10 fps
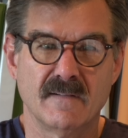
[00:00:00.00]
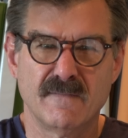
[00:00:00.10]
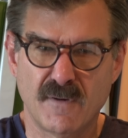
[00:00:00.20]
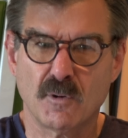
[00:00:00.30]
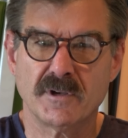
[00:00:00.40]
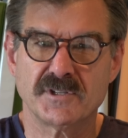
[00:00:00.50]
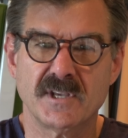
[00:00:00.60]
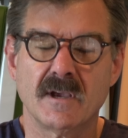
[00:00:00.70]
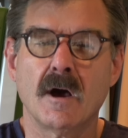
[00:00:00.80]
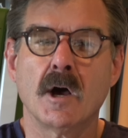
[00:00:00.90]

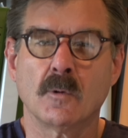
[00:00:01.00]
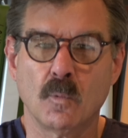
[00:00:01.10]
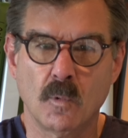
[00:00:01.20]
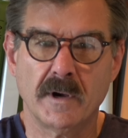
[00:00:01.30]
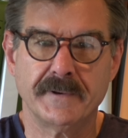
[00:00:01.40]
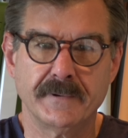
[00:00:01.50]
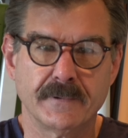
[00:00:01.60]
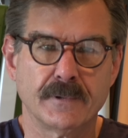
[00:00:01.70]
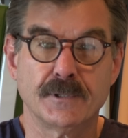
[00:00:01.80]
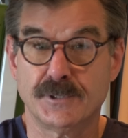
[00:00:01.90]
focusing on one
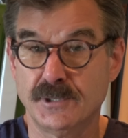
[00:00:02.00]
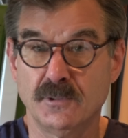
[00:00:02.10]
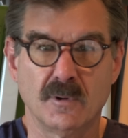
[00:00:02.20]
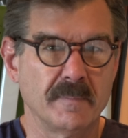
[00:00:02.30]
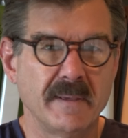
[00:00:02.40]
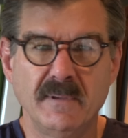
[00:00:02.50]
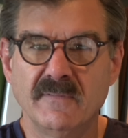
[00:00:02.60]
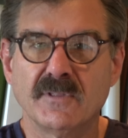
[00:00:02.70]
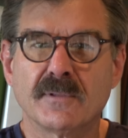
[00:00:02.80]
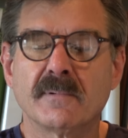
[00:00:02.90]
or two or maybe
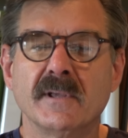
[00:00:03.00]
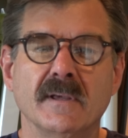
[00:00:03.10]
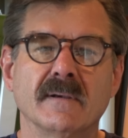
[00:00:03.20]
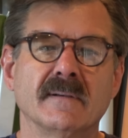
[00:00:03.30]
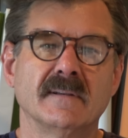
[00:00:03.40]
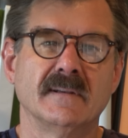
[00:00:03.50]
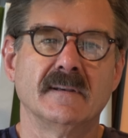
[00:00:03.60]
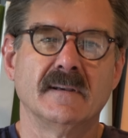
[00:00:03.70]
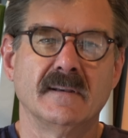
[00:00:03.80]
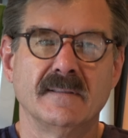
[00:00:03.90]
even three.
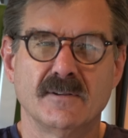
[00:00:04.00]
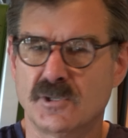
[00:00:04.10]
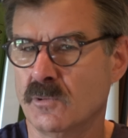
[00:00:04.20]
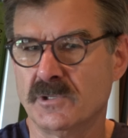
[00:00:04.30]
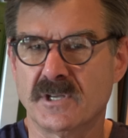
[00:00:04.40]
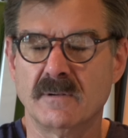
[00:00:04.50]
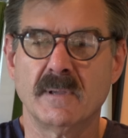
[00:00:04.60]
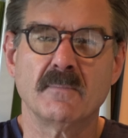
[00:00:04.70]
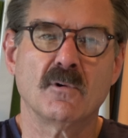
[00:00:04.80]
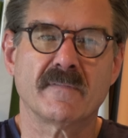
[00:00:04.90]
There's always going to
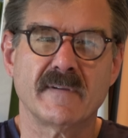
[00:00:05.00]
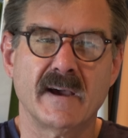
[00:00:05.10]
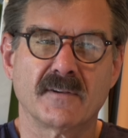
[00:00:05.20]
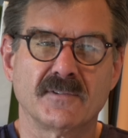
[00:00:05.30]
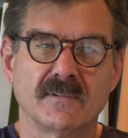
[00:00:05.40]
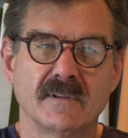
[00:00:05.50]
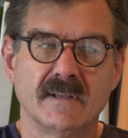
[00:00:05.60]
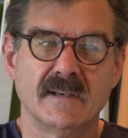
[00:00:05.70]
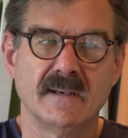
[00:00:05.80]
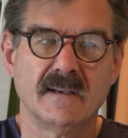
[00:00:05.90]
be more facts.
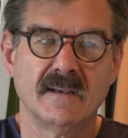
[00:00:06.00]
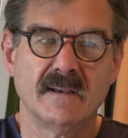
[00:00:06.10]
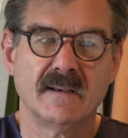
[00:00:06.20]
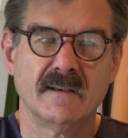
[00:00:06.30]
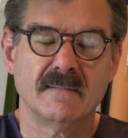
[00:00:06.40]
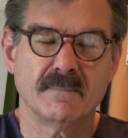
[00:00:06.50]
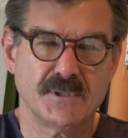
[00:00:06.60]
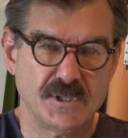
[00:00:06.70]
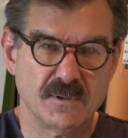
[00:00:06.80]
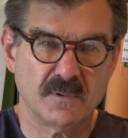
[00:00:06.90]

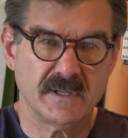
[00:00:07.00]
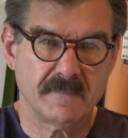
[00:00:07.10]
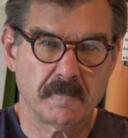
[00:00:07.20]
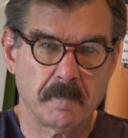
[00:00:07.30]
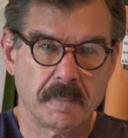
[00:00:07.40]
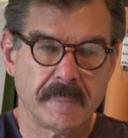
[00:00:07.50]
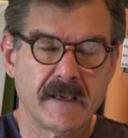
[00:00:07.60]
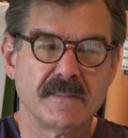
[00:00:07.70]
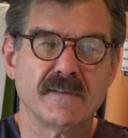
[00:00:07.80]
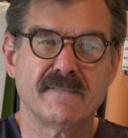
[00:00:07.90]
But you know what?
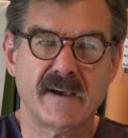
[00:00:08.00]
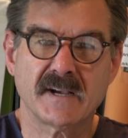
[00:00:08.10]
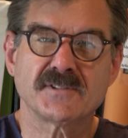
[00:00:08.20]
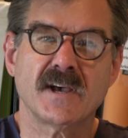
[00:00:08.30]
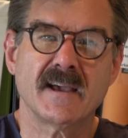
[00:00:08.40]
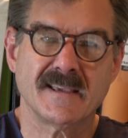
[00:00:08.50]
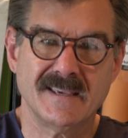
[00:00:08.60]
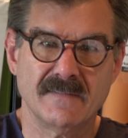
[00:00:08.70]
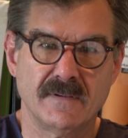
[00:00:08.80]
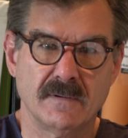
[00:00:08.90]
The facts that I
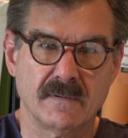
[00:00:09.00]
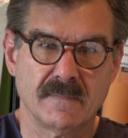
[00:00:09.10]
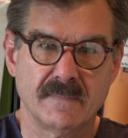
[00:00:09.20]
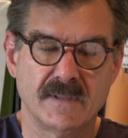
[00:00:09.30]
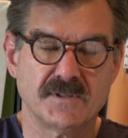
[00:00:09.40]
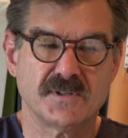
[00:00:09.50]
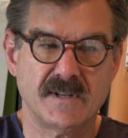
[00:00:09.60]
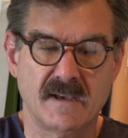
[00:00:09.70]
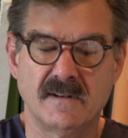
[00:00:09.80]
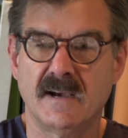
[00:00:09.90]
give you that
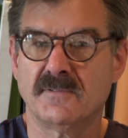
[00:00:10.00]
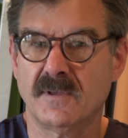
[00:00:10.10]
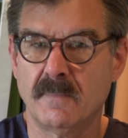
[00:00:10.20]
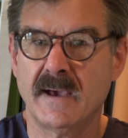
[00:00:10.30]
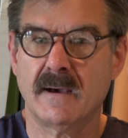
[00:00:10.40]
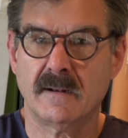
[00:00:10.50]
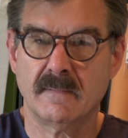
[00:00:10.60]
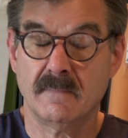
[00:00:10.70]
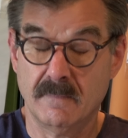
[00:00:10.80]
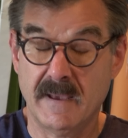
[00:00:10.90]
stand out, that
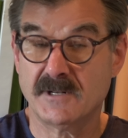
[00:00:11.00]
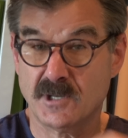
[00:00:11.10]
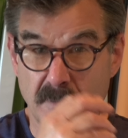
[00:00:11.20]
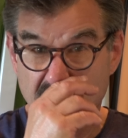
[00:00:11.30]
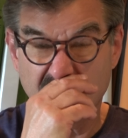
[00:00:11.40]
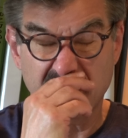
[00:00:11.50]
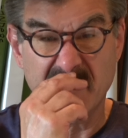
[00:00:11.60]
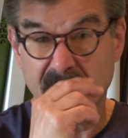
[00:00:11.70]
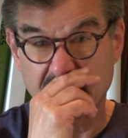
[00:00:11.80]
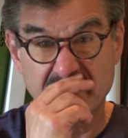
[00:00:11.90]
match our
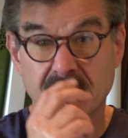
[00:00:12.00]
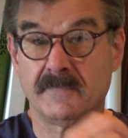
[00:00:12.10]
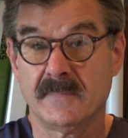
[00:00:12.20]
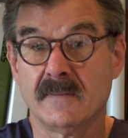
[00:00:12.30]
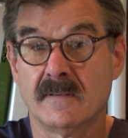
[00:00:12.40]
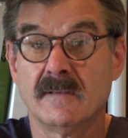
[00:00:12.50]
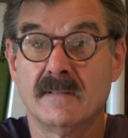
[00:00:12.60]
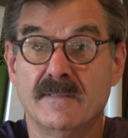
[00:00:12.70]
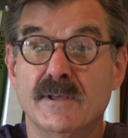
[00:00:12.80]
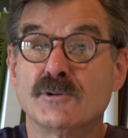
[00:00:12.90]
profile,
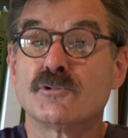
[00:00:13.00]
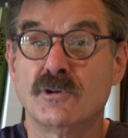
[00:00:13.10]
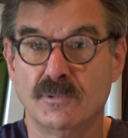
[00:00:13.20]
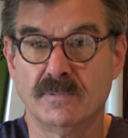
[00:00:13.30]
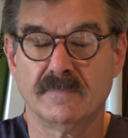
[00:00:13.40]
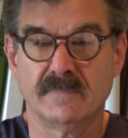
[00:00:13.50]
they're true.